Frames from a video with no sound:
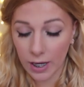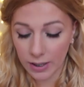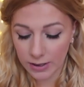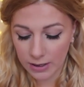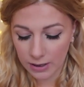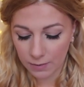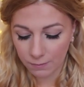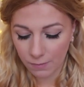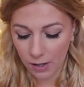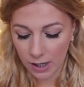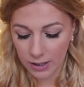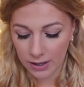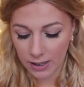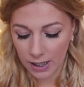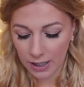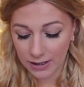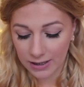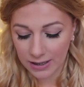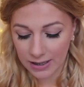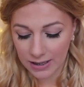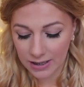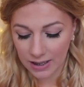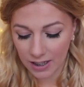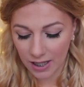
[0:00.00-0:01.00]
I just find that
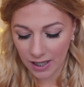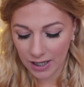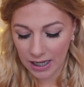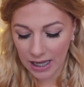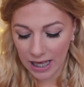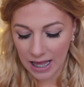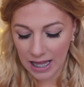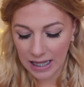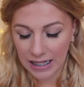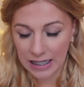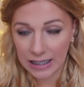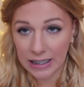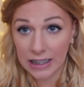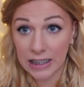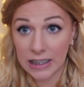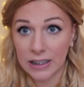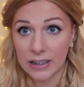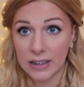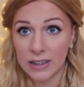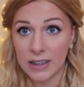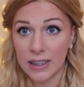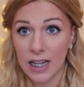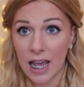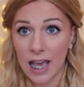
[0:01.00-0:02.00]
I need like a
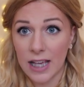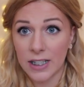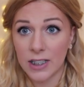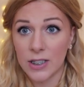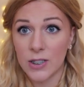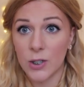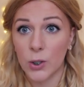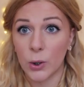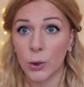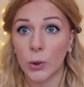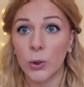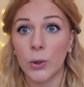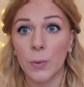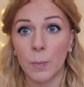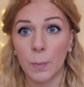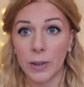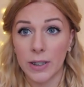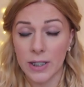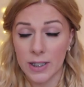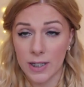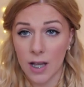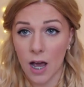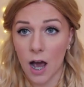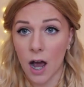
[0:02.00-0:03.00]
less good
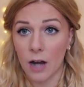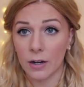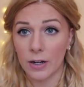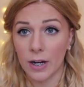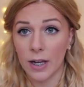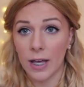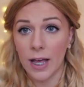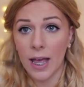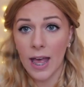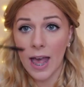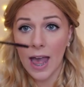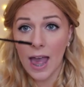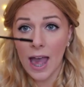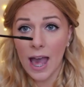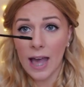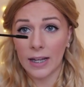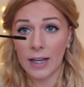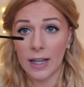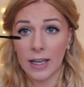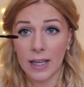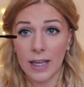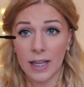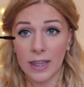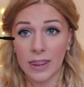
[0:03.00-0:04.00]
mascara
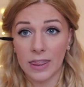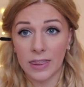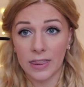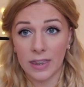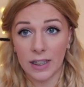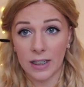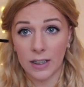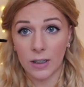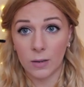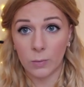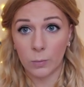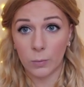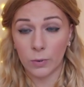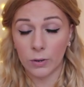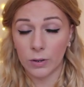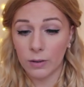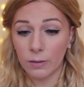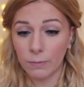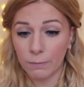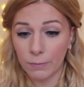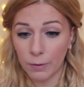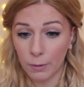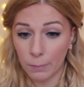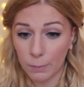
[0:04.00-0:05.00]
and like a thinner
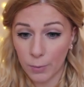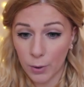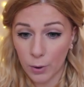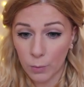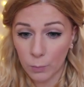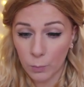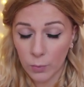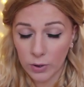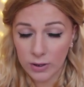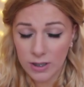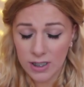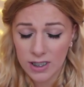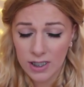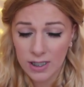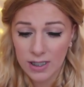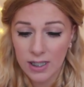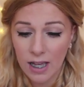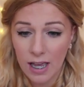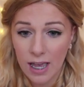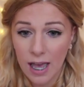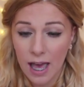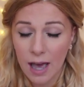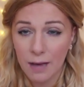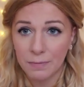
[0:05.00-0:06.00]
wand for the bottom ones, because
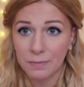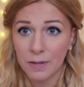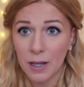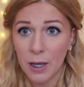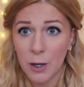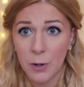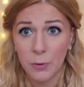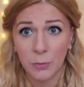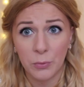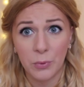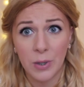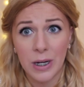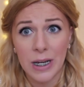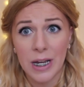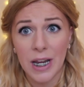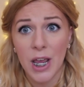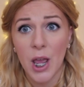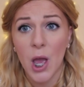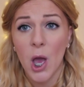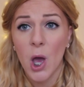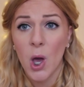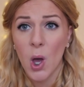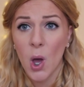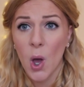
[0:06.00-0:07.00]
I have like
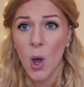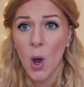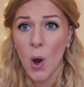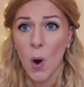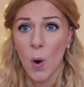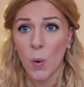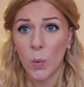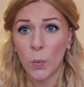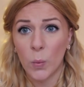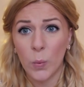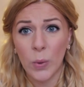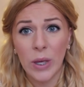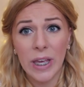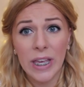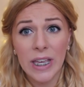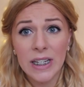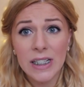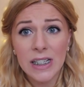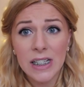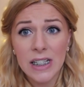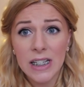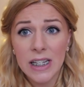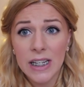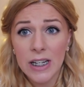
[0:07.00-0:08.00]
really
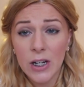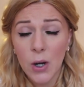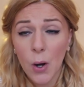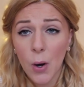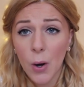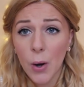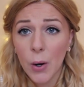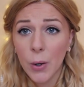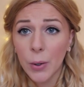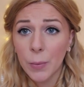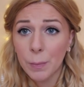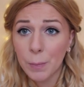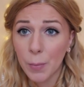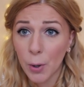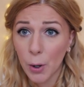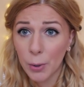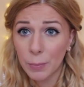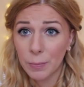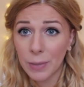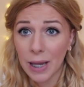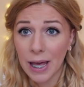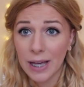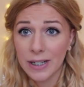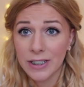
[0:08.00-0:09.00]
weirdly long
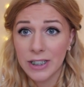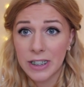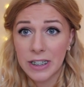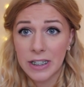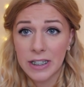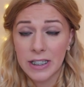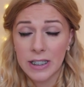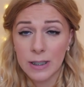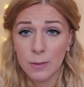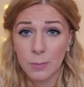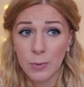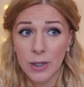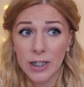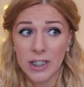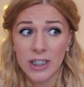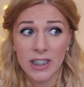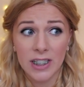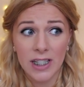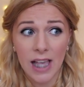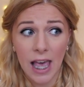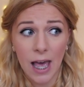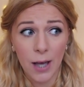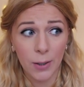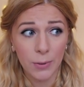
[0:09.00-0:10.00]
bottom lashes, which
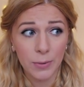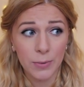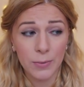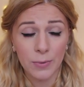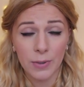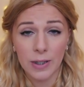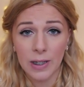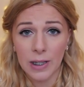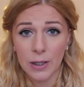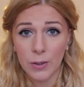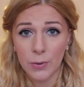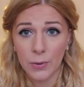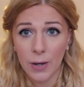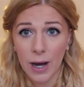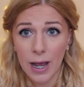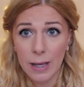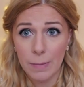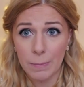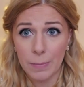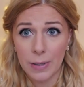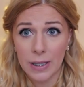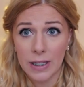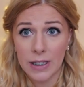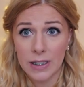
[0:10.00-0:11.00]
sounds really
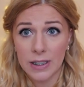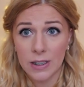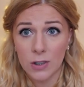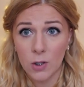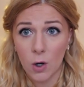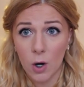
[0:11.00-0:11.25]
great, but it's